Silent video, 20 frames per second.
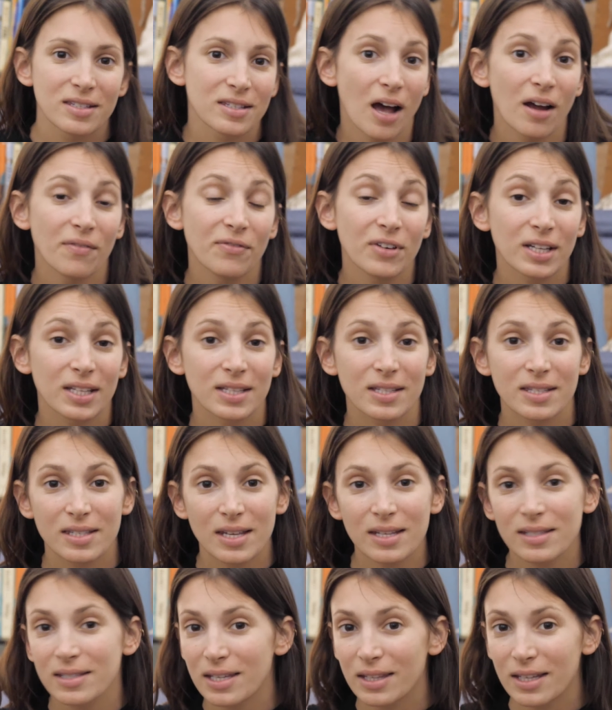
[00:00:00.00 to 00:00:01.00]
Saatva
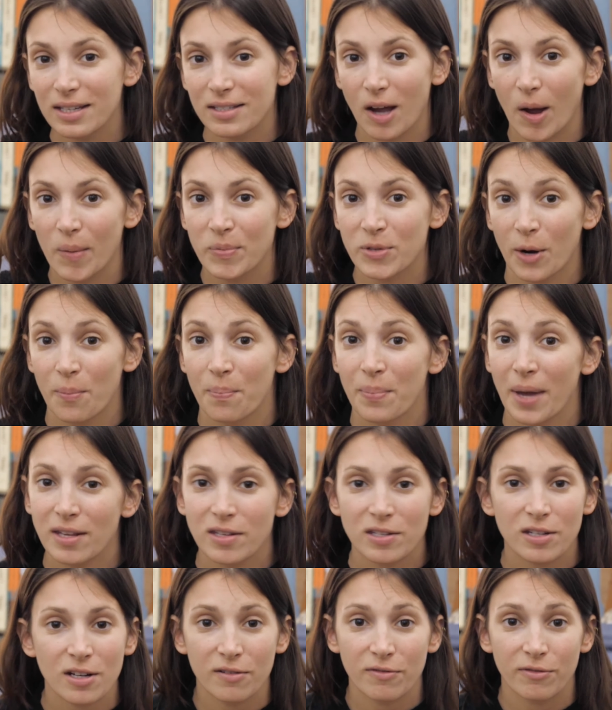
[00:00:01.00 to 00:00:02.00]
consistently tops our
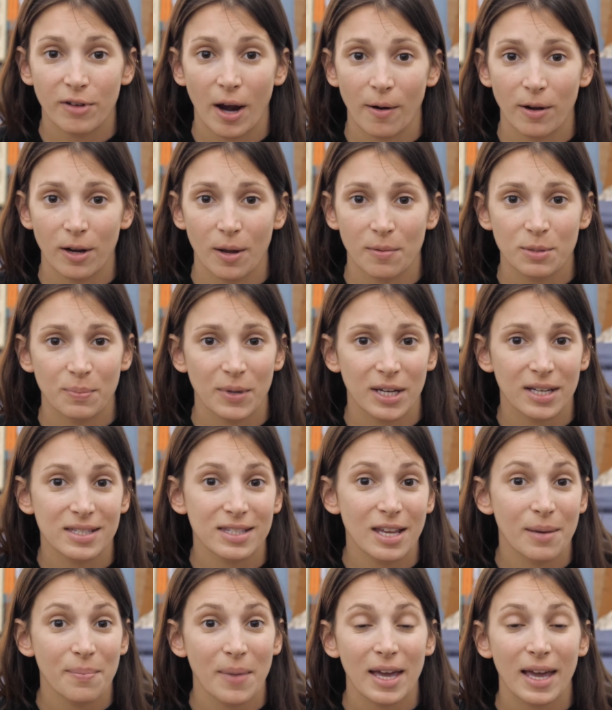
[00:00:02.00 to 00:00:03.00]
best of roundups
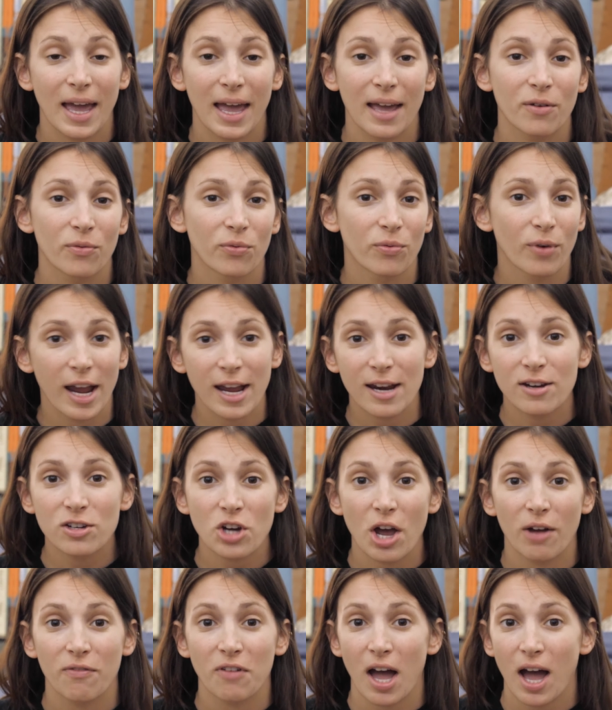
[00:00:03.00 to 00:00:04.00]
because they make a
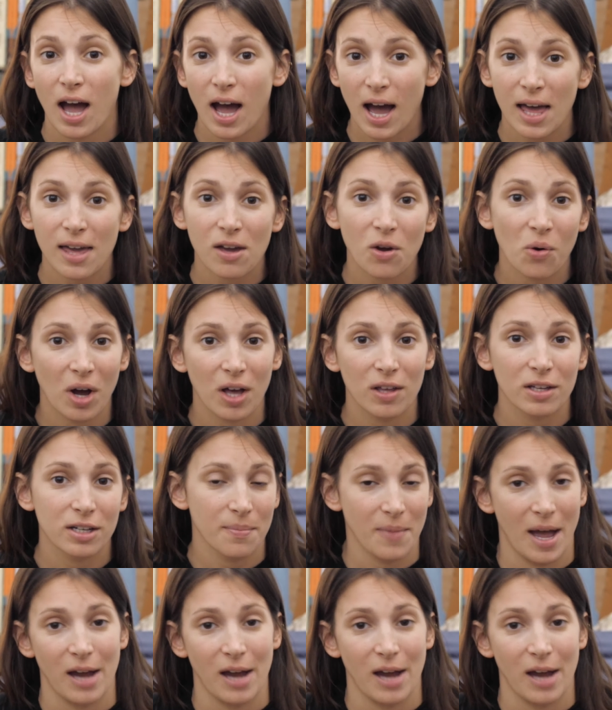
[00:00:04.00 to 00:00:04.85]
range of high quality